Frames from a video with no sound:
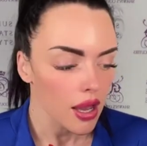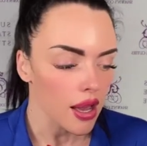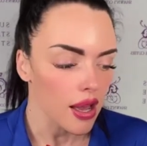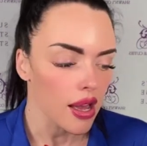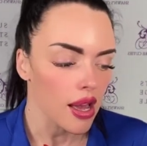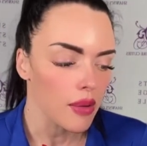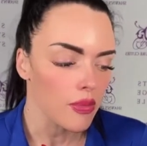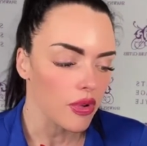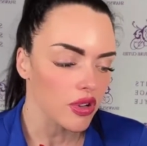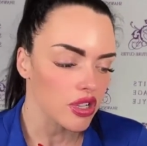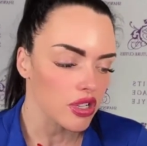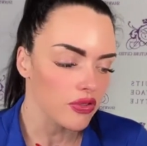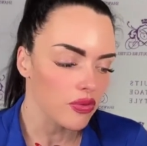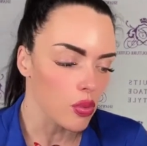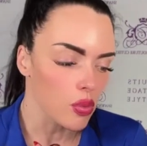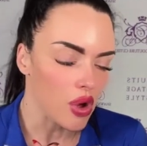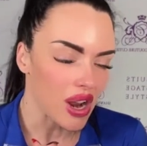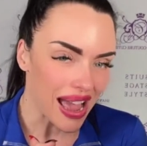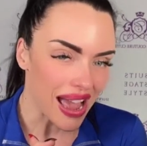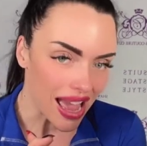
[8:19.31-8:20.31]
Um, but
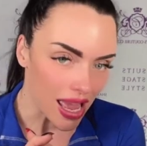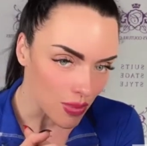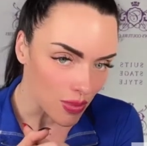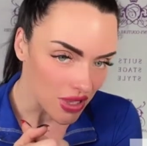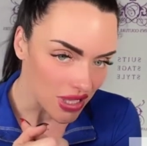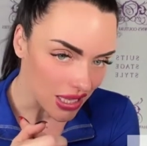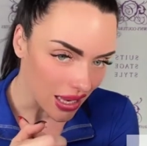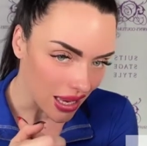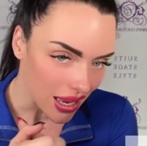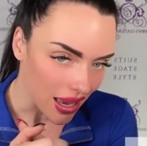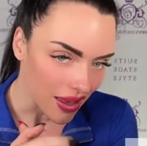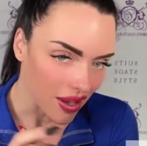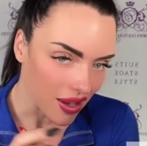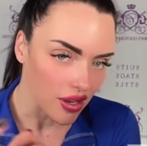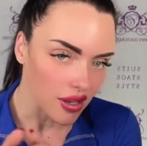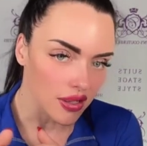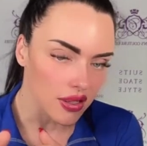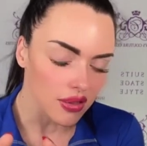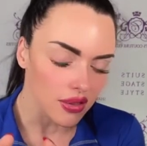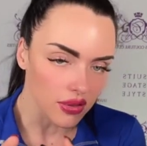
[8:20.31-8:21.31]
just from what I'm seeing, I
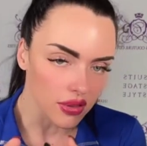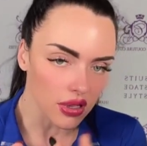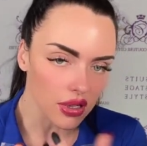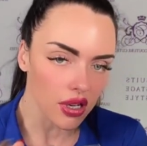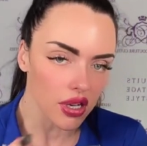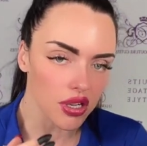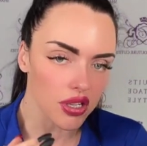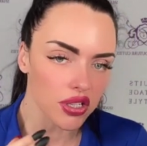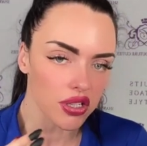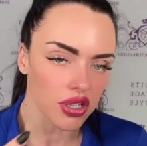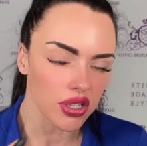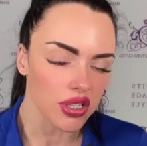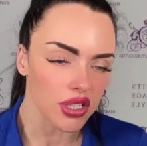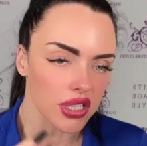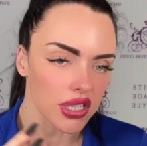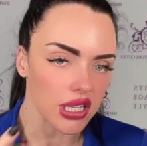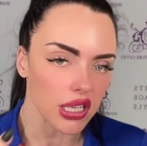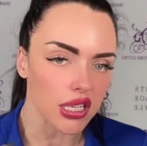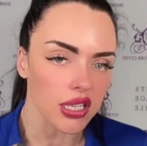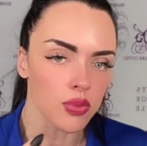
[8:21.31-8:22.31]
could have could have
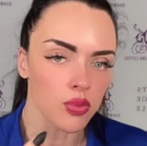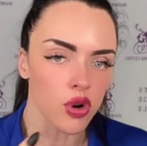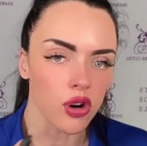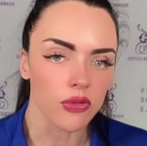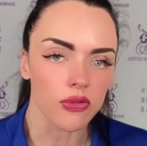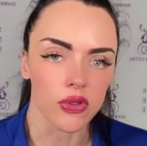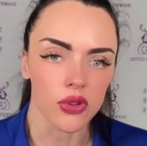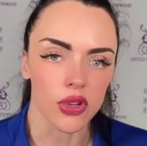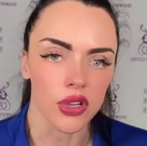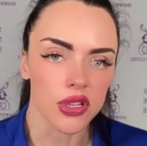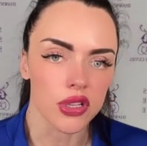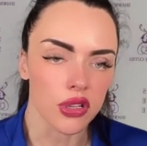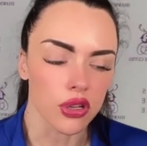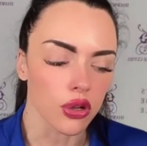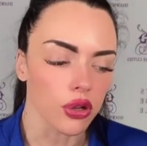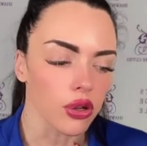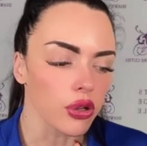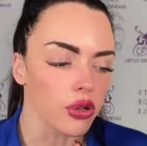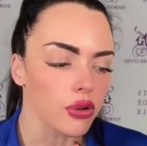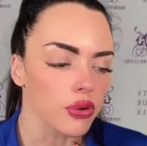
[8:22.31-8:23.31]
stood to see some more fullness
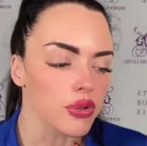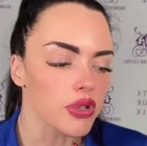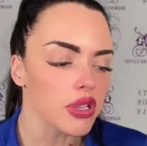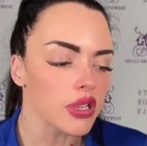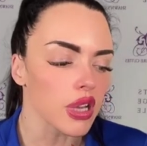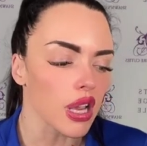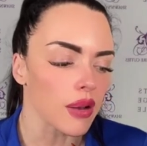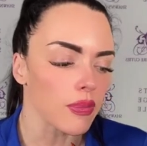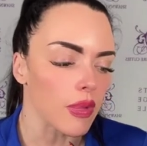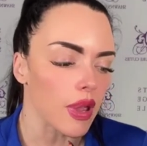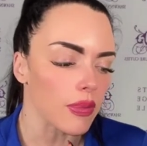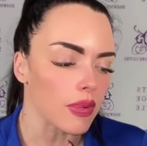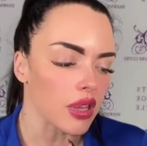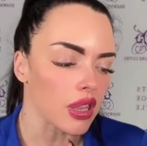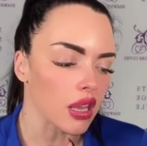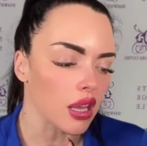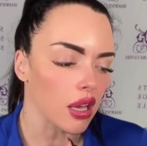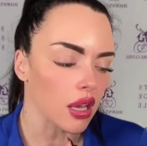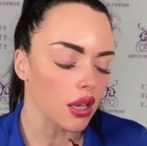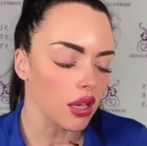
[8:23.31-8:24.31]
in the glutes and
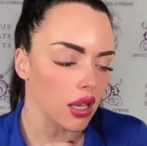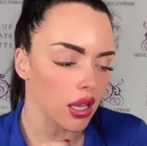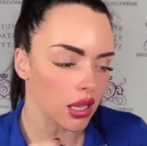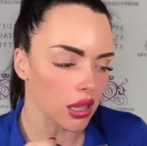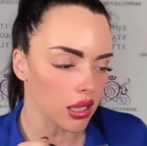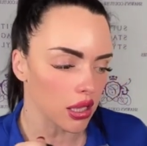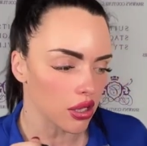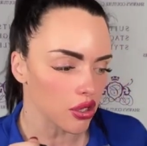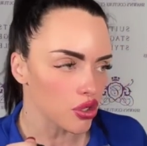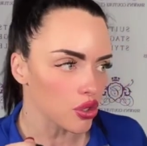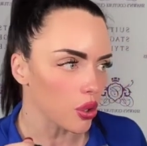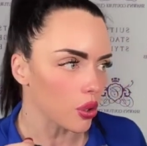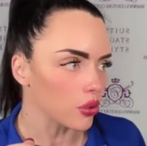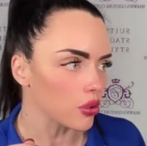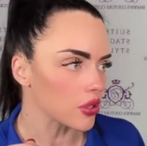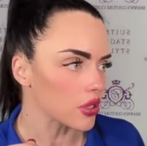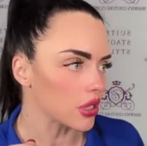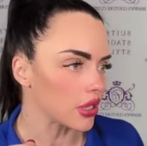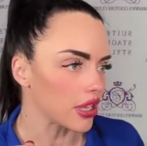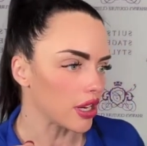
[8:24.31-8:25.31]
maybe in the in the
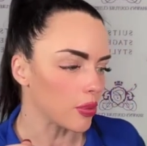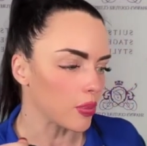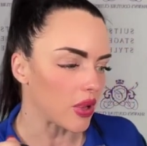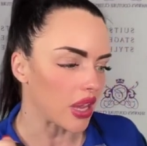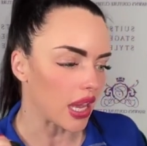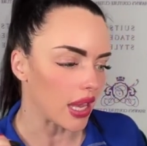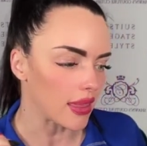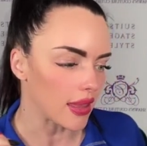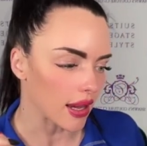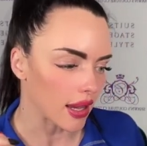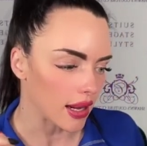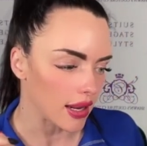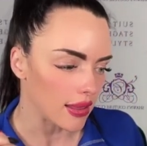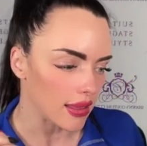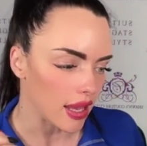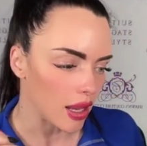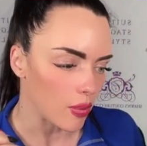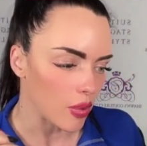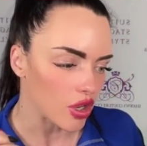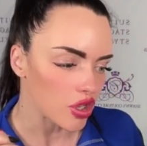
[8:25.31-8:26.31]
shoulders a little bit, that
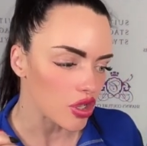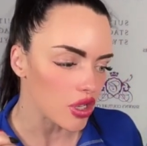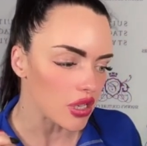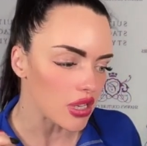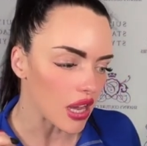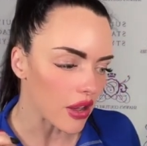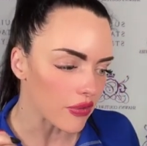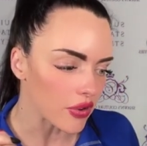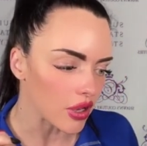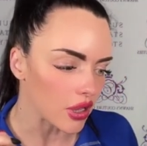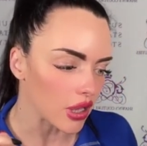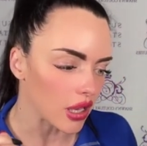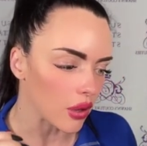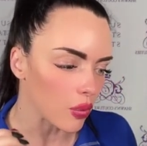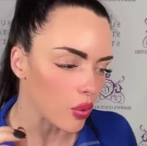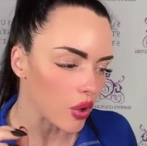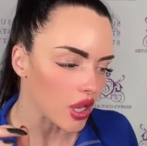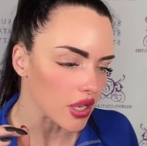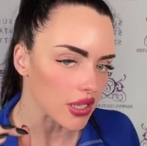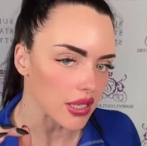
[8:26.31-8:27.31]
kind of thing. But she
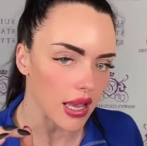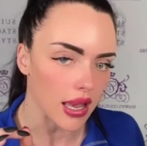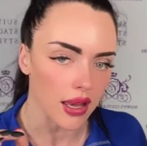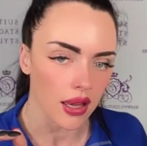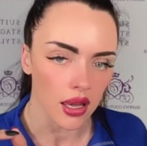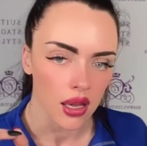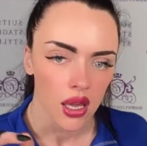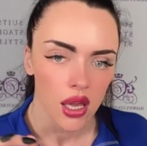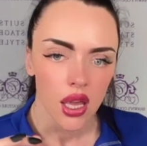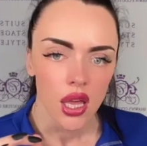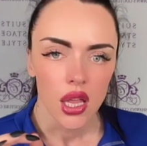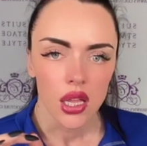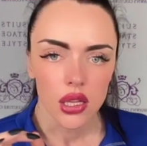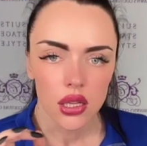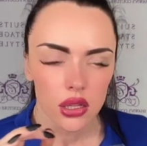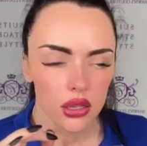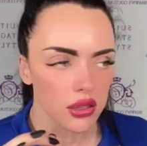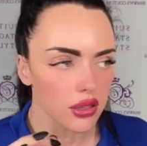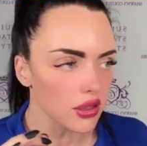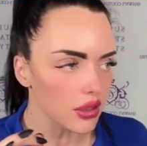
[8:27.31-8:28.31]
definitely was like,
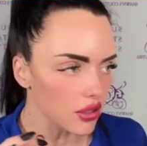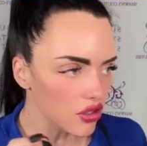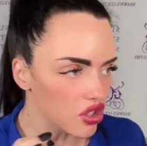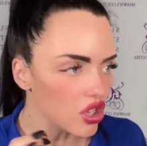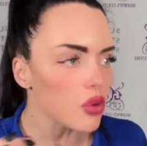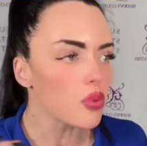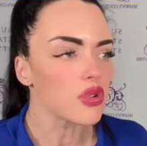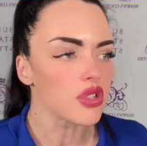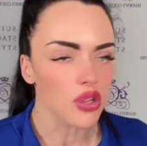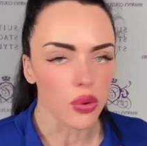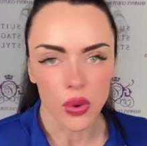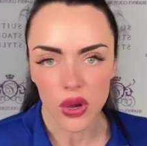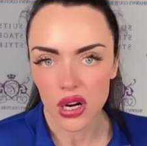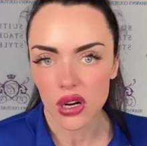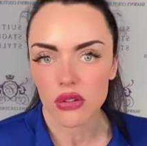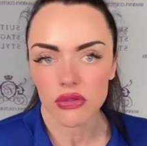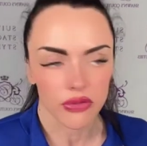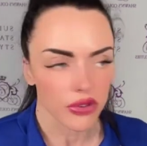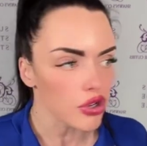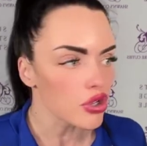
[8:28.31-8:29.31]
she was the
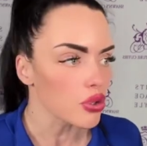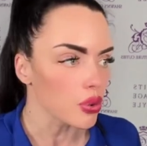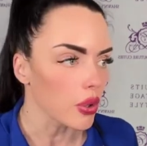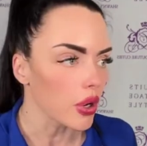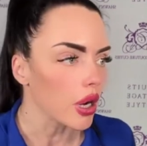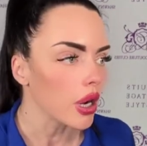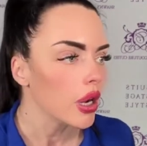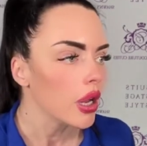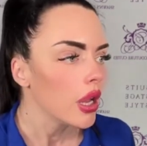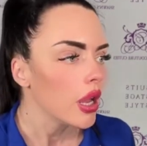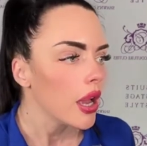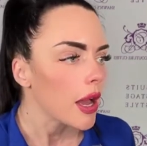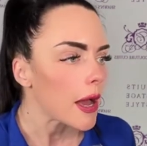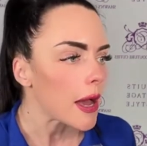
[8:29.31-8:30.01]
winner for sure.